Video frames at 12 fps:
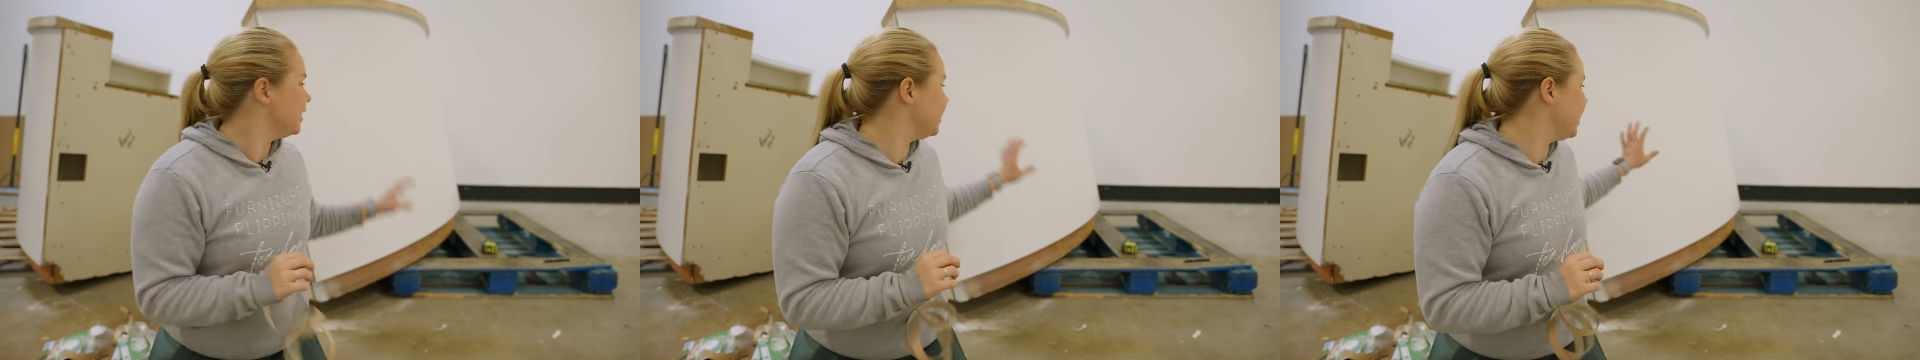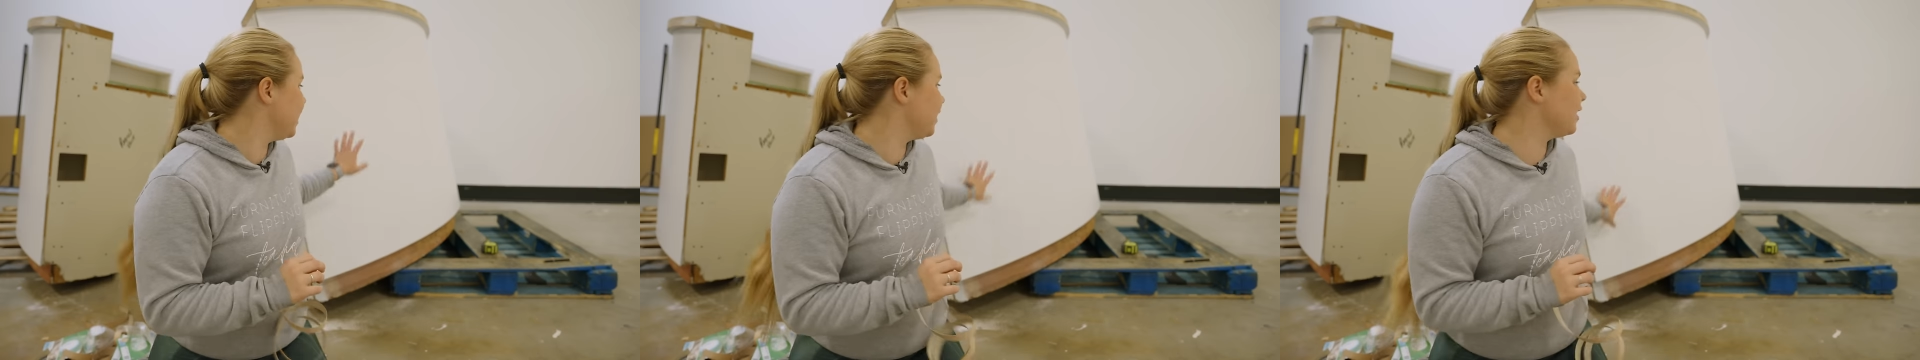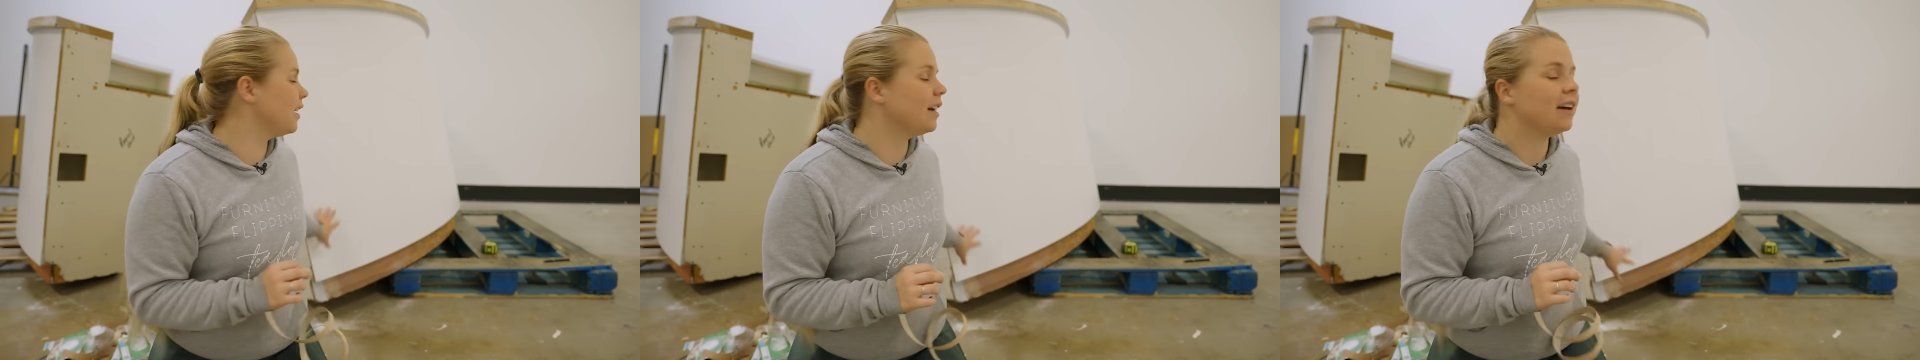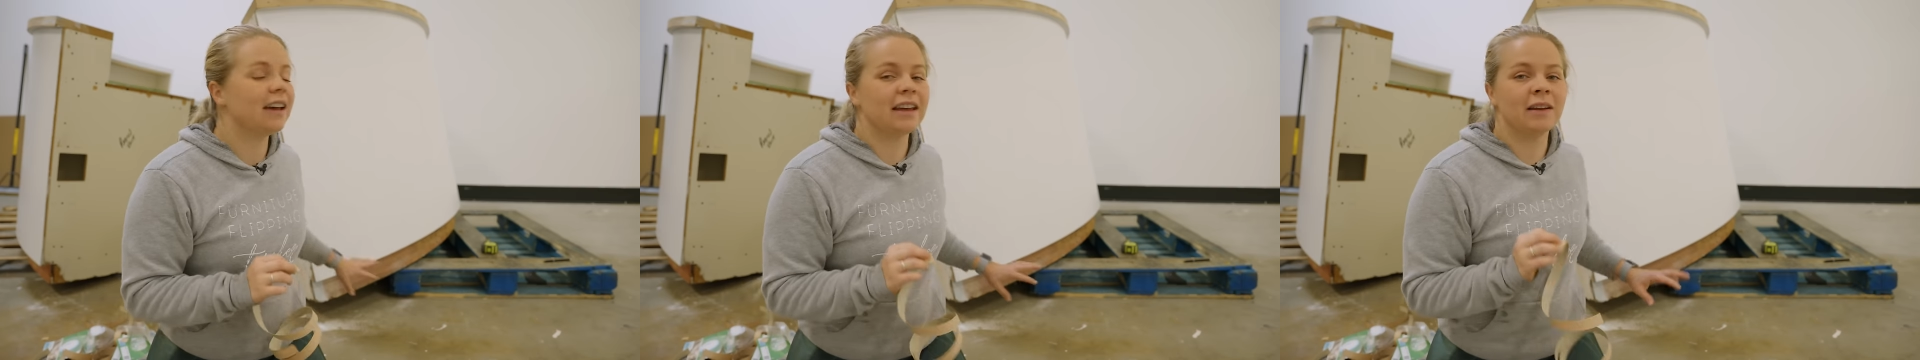the
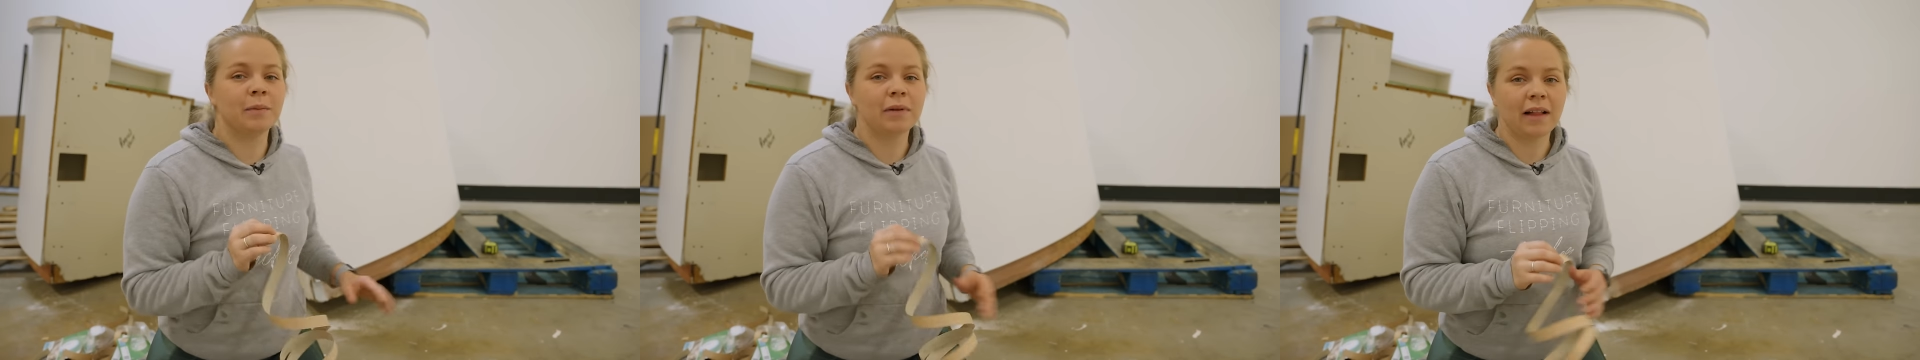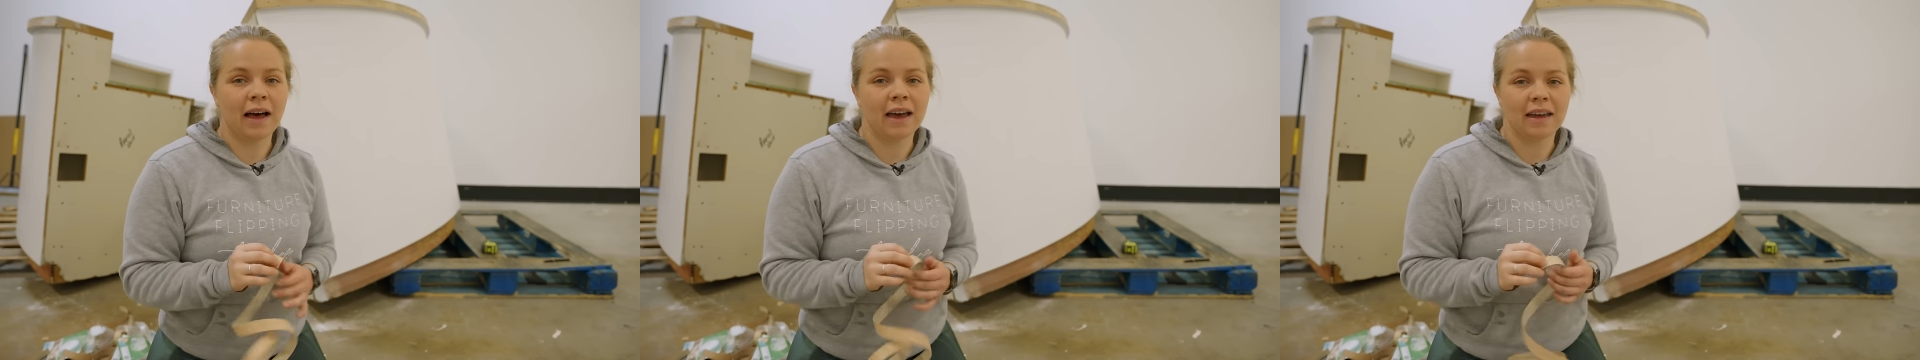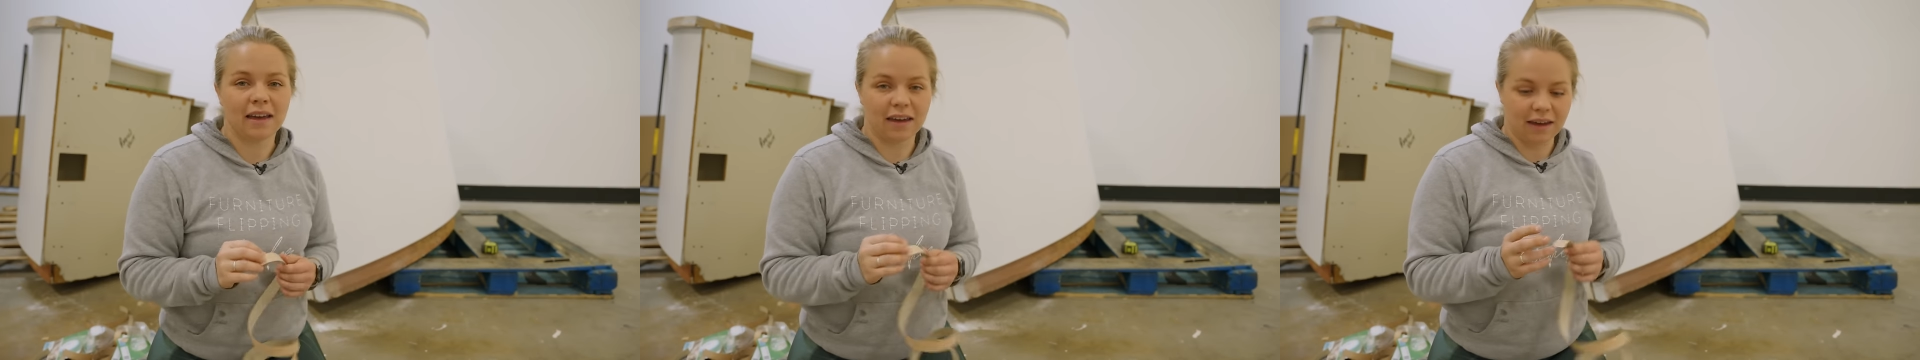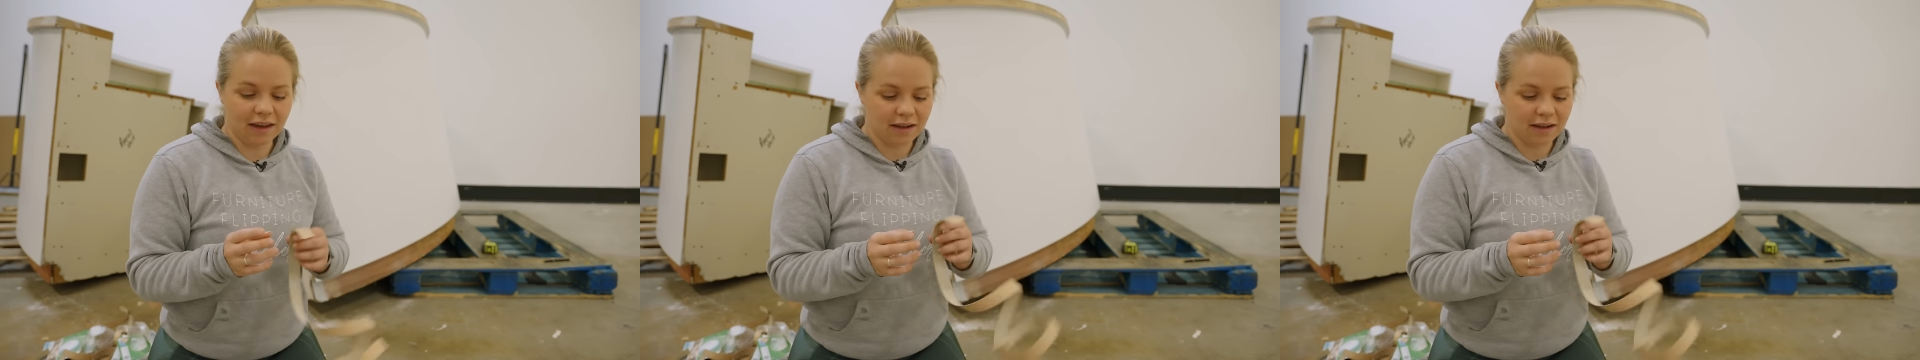area and applying it.